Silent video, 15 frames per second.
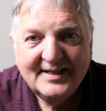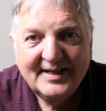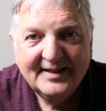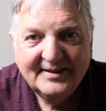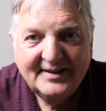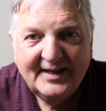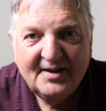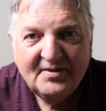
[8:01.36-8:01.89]

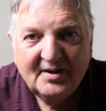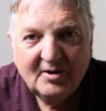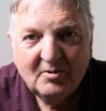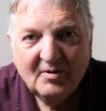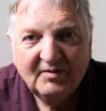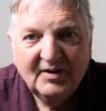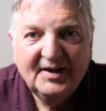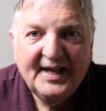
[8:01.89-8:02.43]
in, to get that
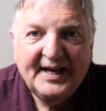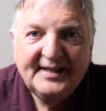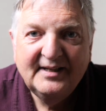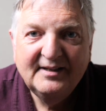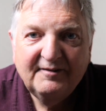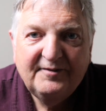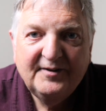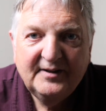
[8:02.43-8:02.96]
equivalent light
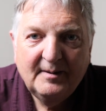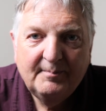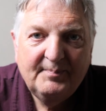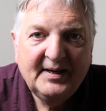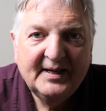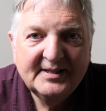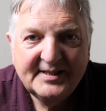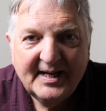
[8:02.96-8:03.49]
in to fit the
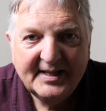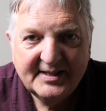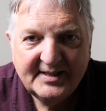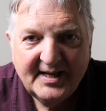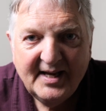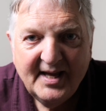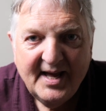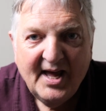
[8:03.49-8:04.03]
bigger
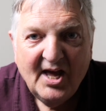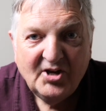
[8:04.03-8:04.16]
sensor,